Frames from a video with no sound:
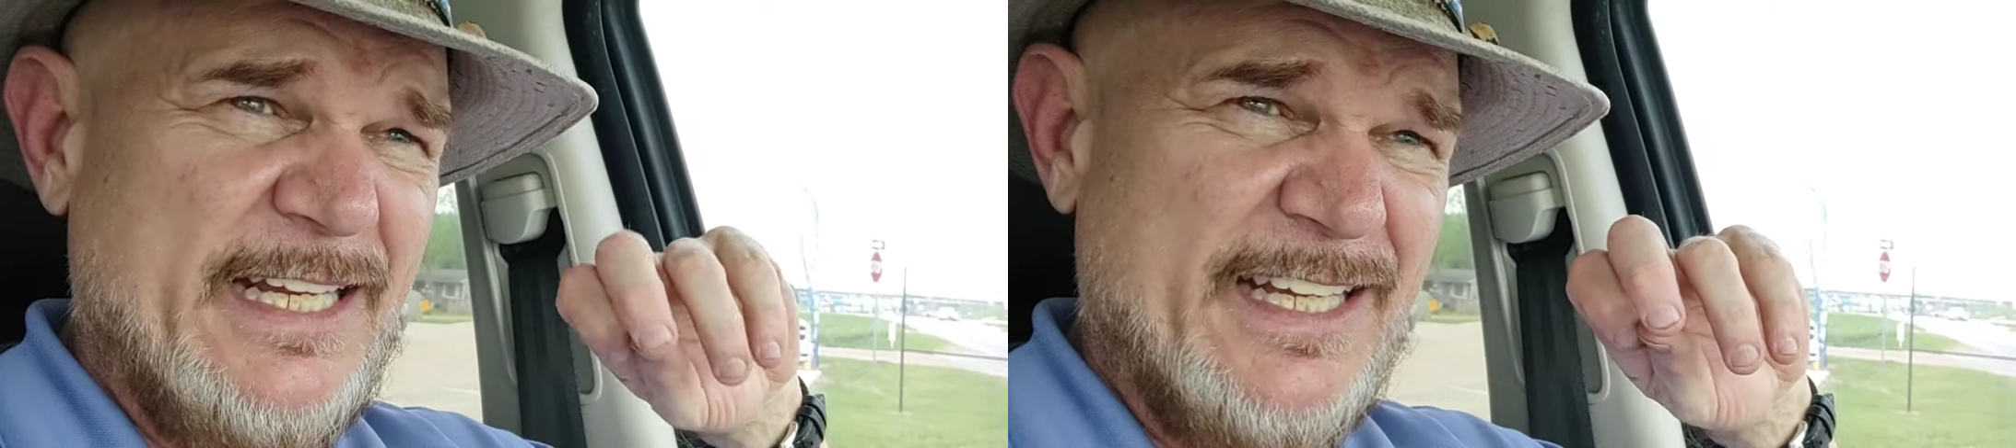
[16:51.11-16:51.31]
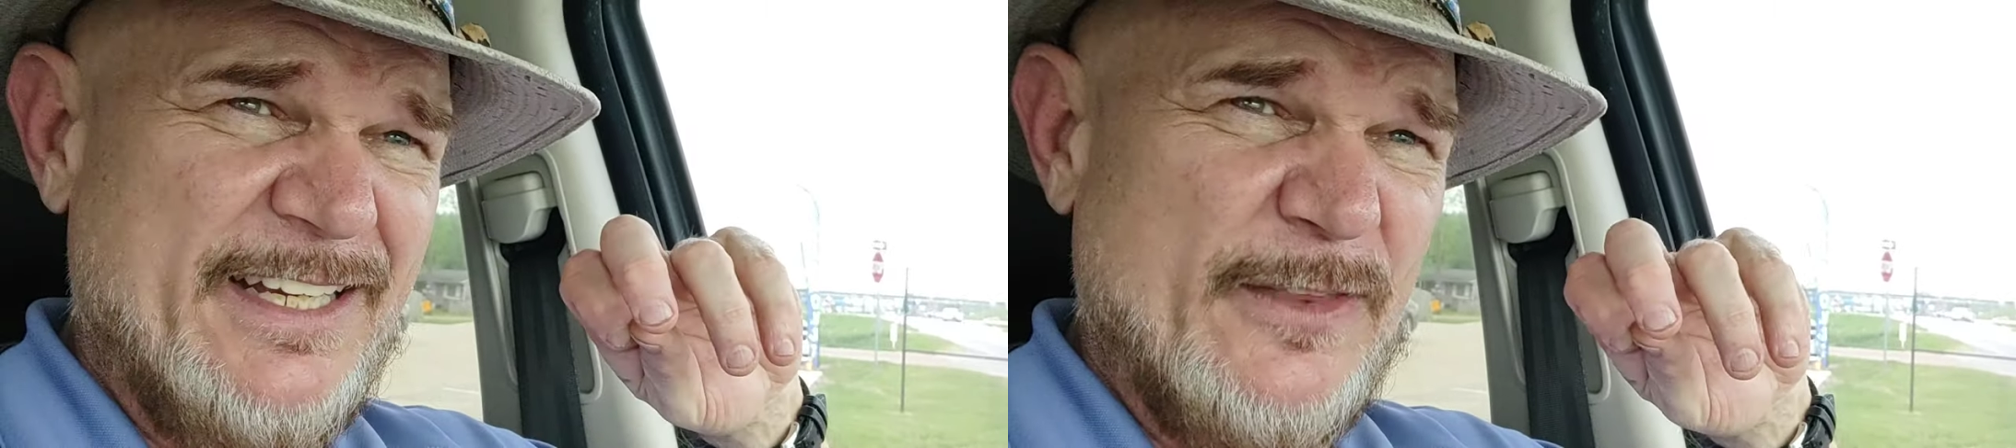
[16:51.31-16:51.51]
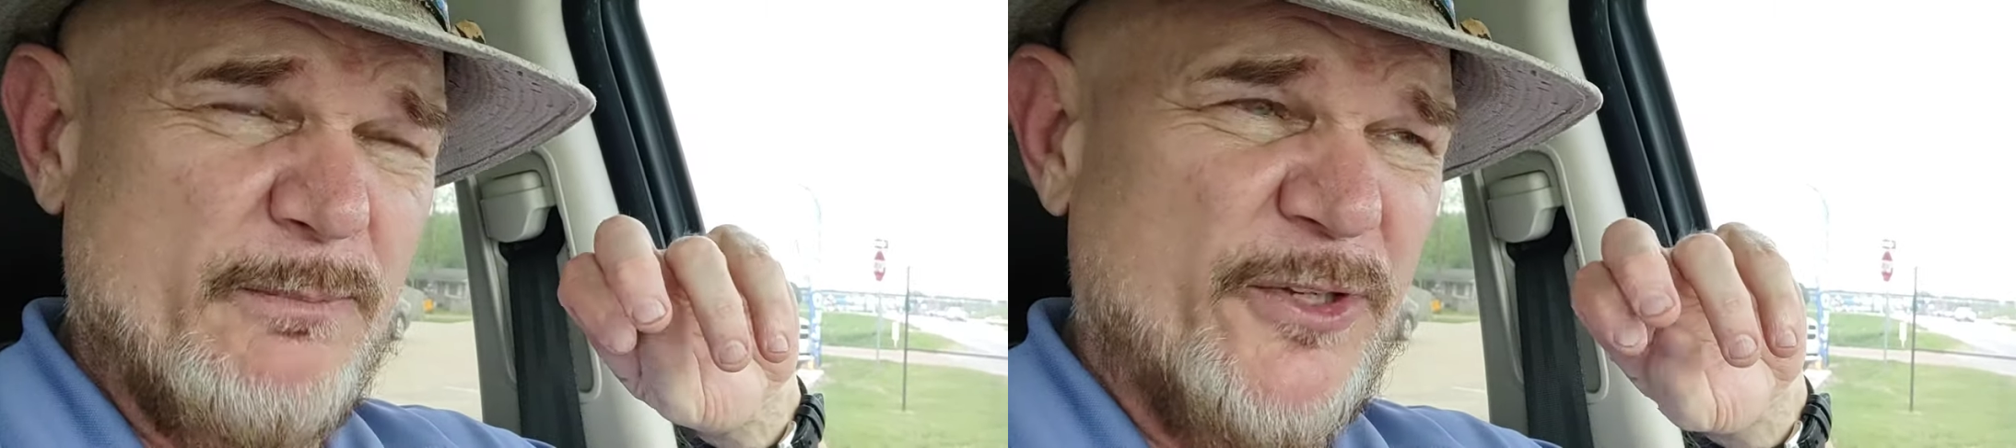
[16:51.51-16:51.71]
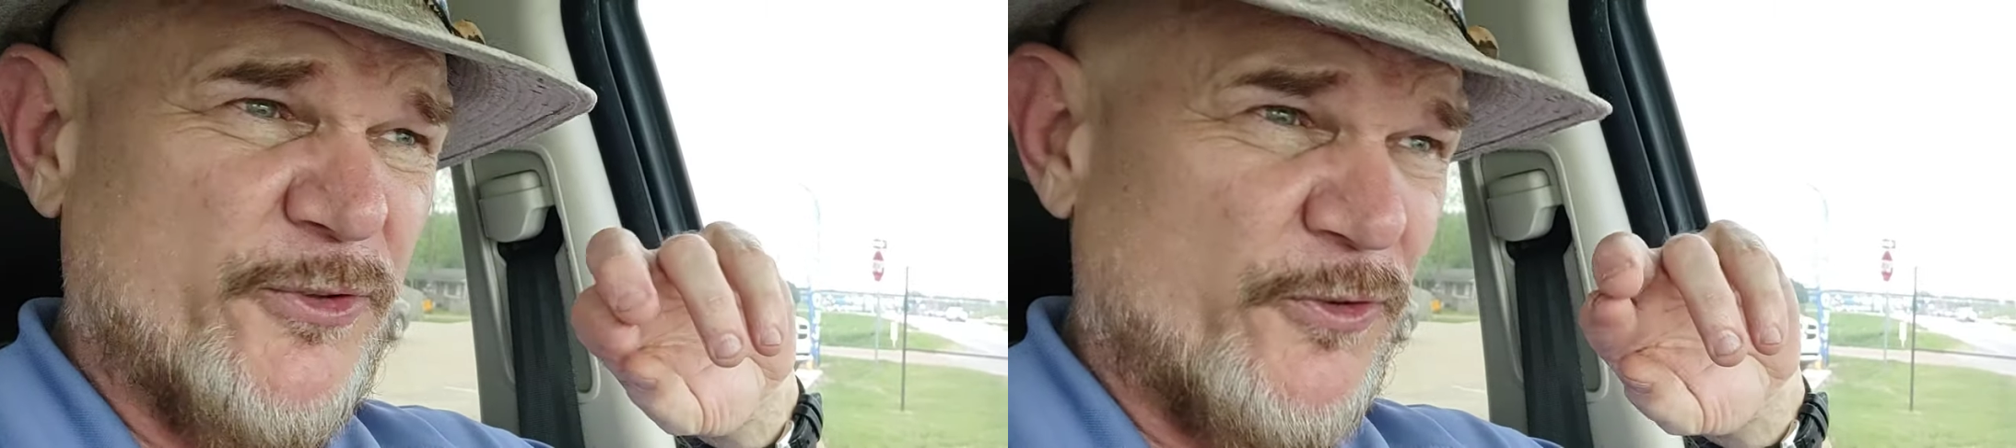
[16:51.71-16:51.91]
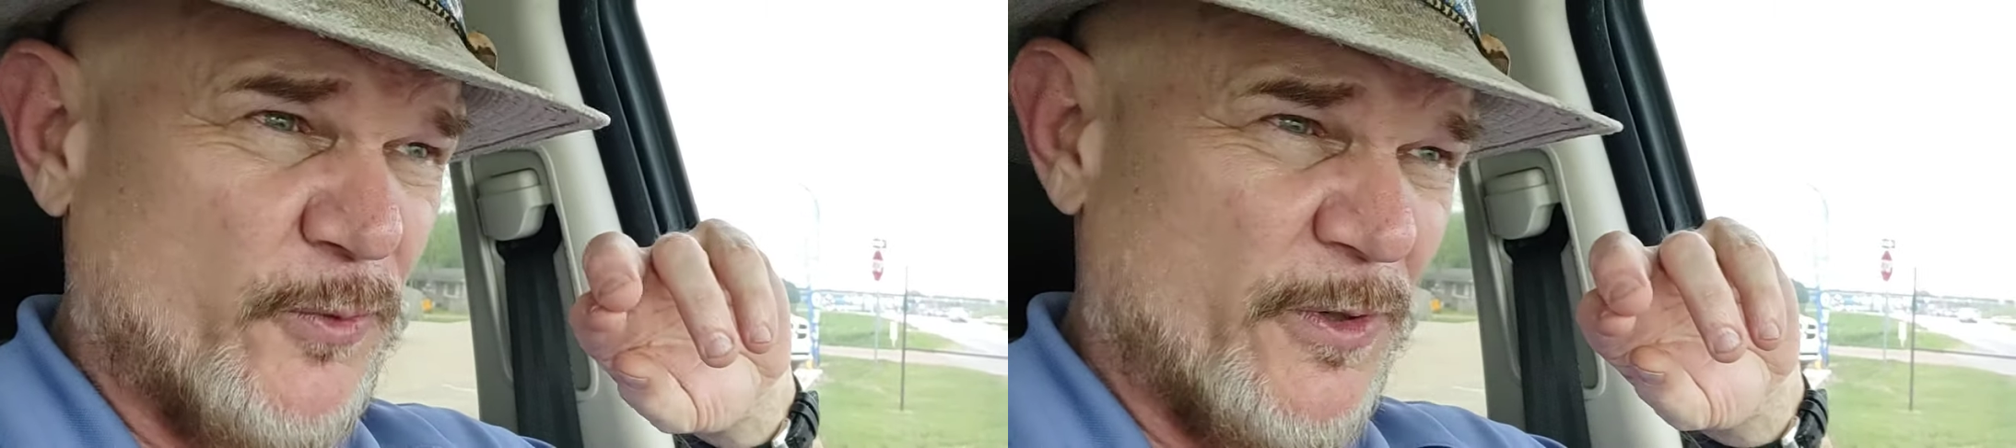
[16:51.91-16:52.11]
did in the
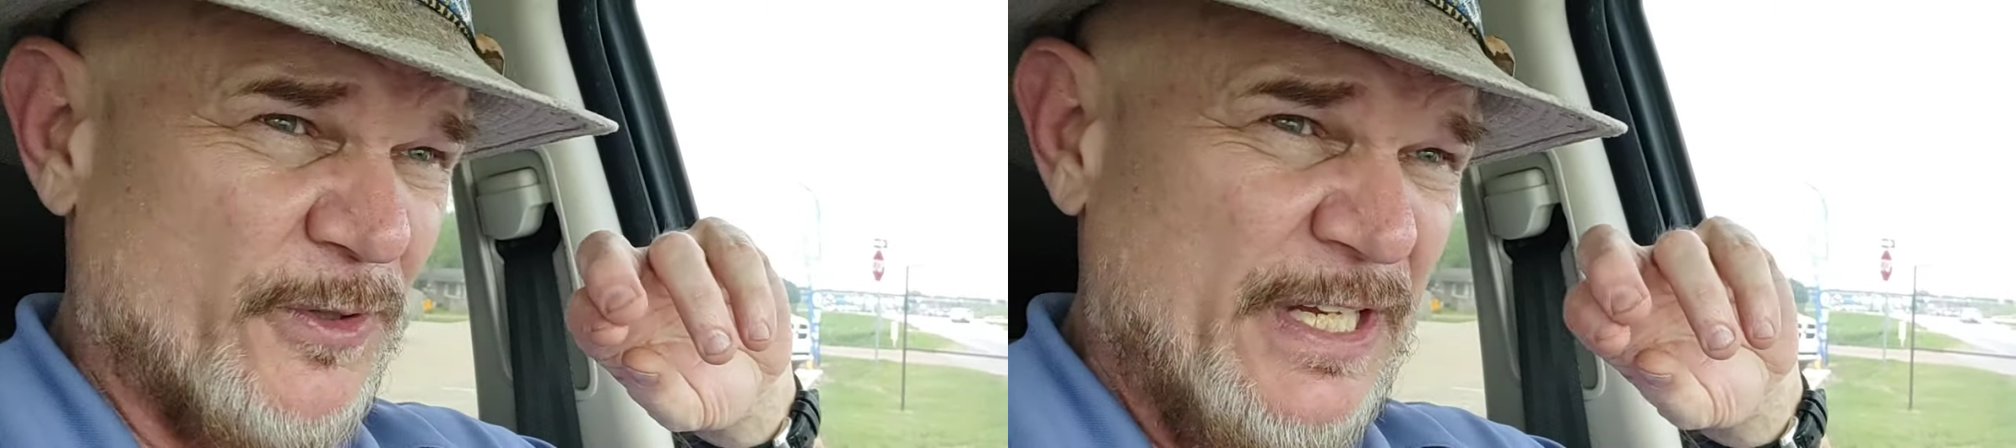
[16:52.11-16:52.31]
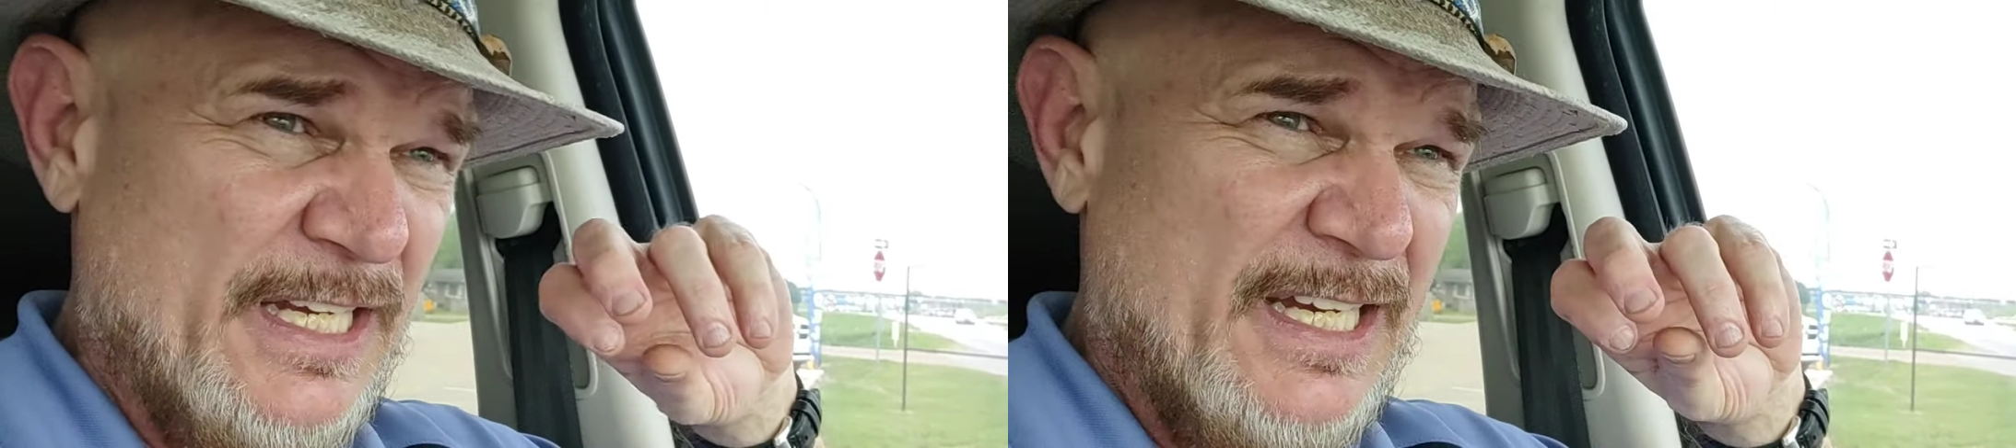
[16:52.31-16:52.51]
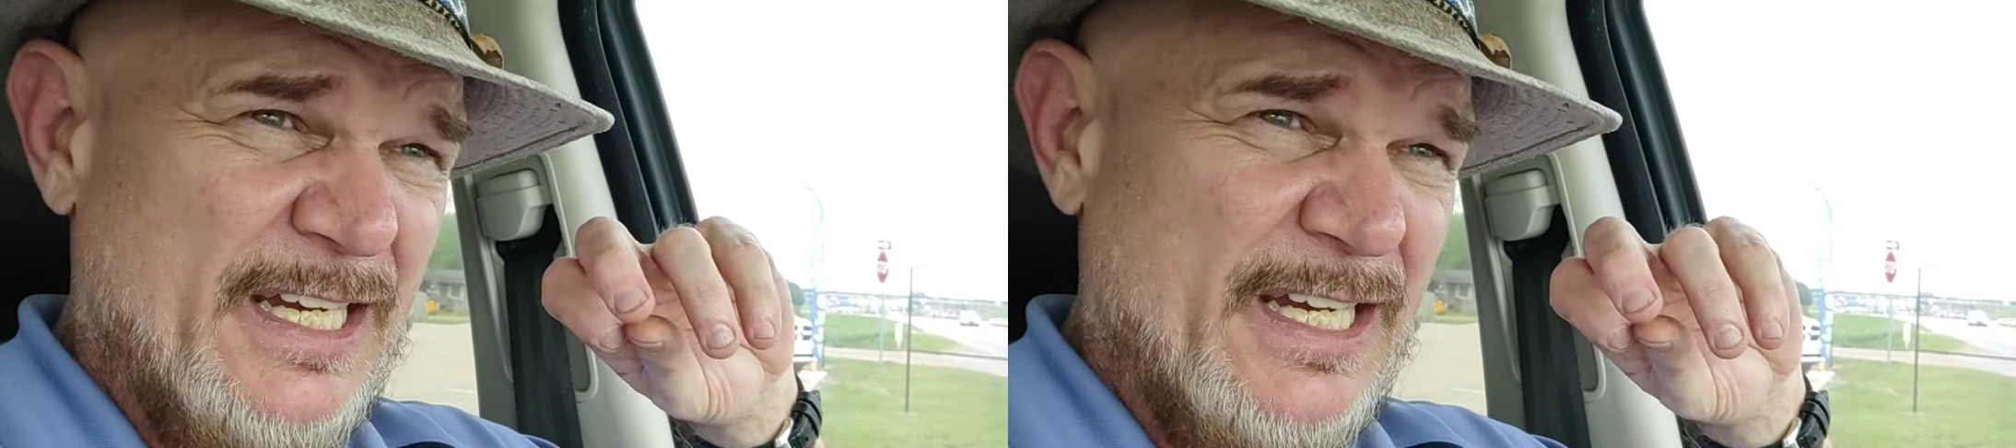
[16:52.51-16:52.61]
business world.